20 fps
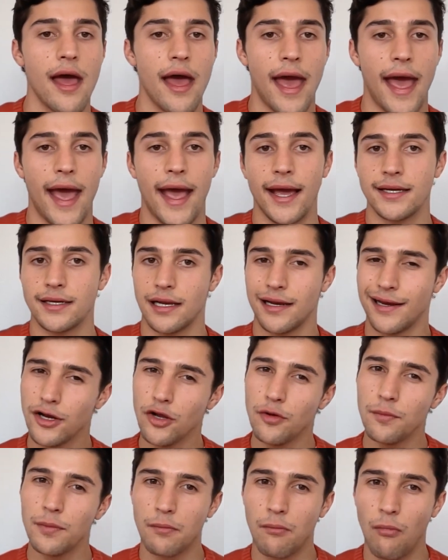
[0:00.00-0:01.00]
and a
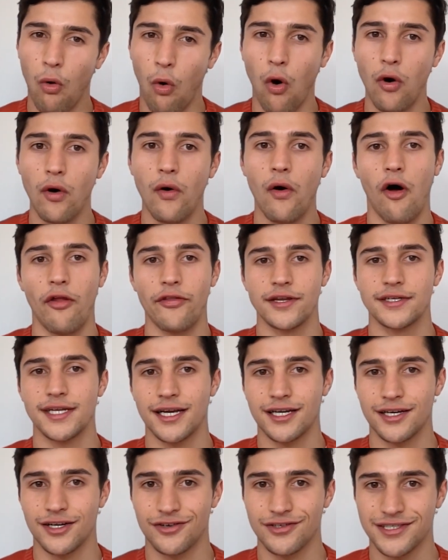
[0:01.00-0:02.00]
little bit more on the
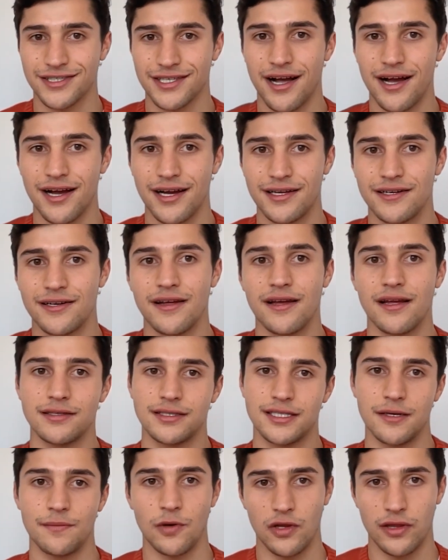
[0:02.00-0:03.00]
technical side
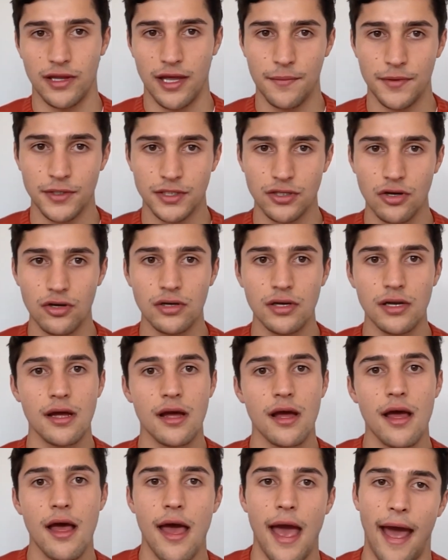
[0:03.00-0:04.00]
deeper in the
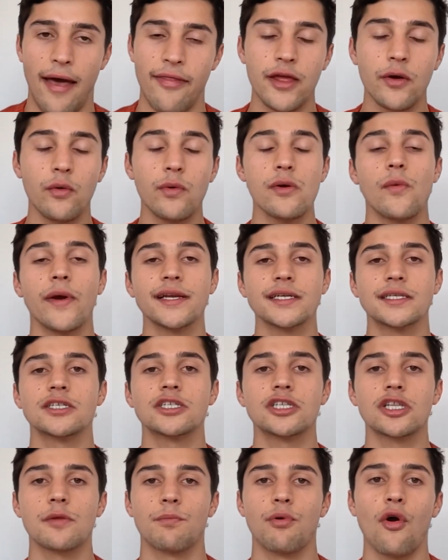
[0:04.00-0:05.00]
episode. And then we went
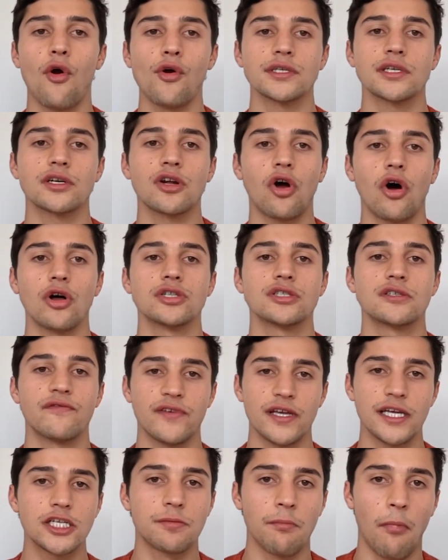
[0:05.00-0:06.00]
into the pros and cons of
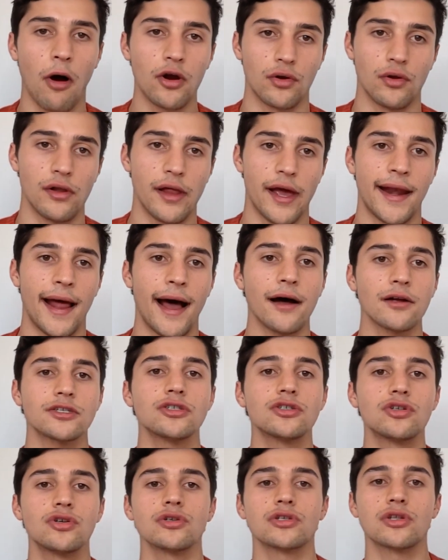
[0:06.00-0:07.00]
each model and how
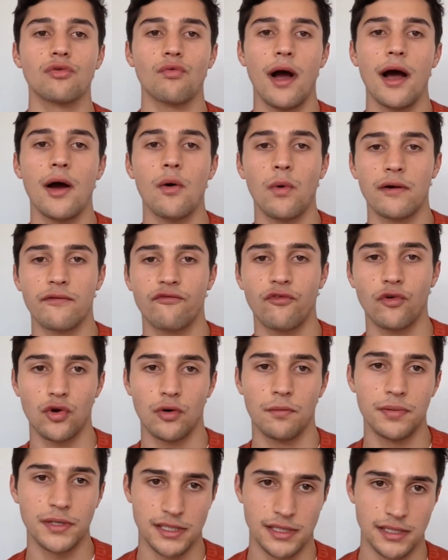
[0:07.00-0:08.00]
to choose the right one for
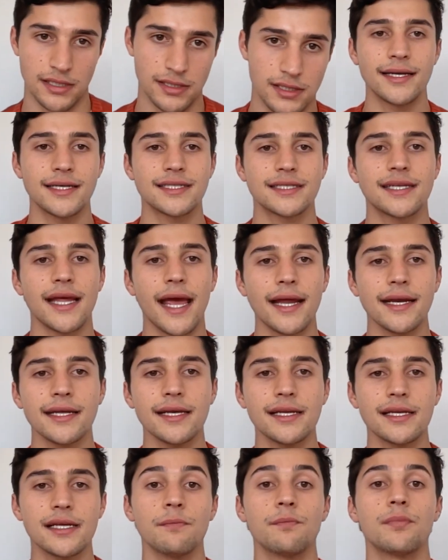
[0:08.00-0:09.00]
your business.
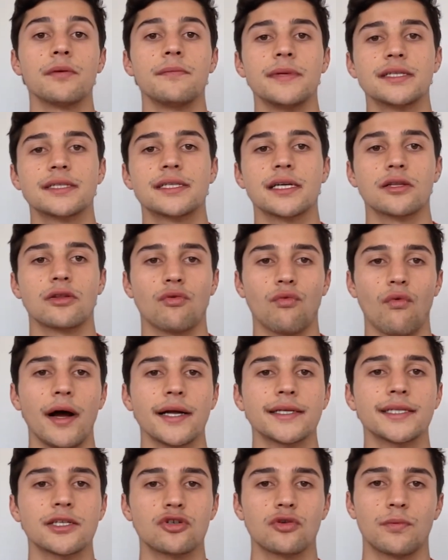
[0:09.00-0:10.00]
Understanding and implementing the
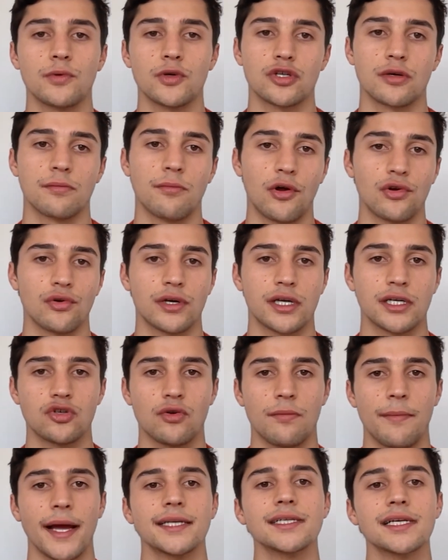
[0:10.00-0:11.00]
right attribution model can
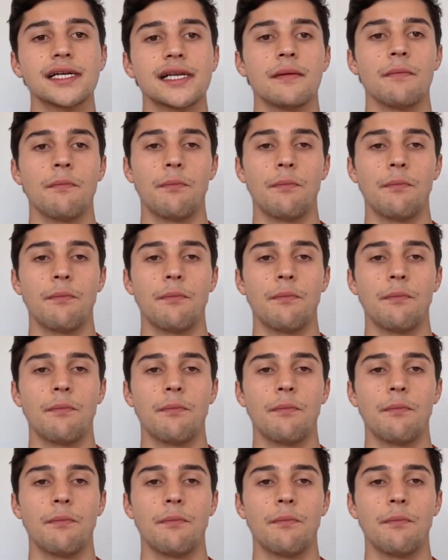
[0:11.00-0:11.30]
dramatically